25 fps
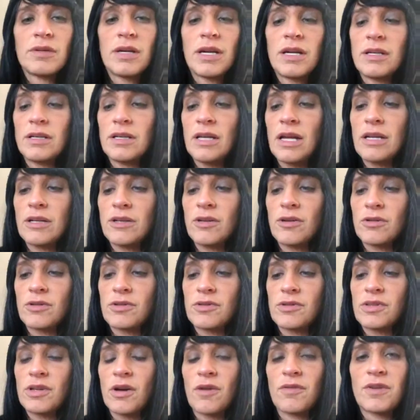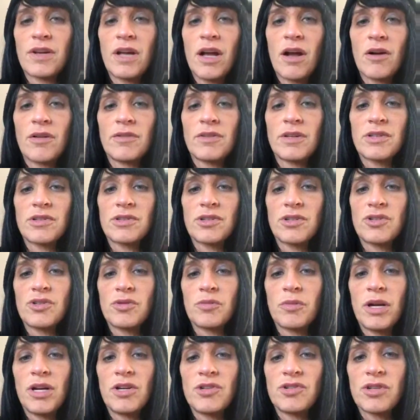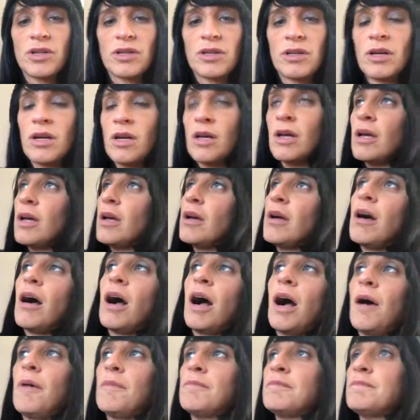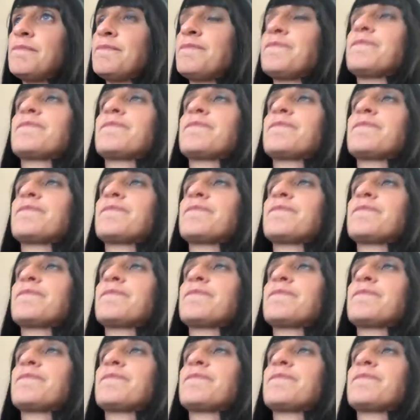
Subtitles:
and your self-care in this situation, and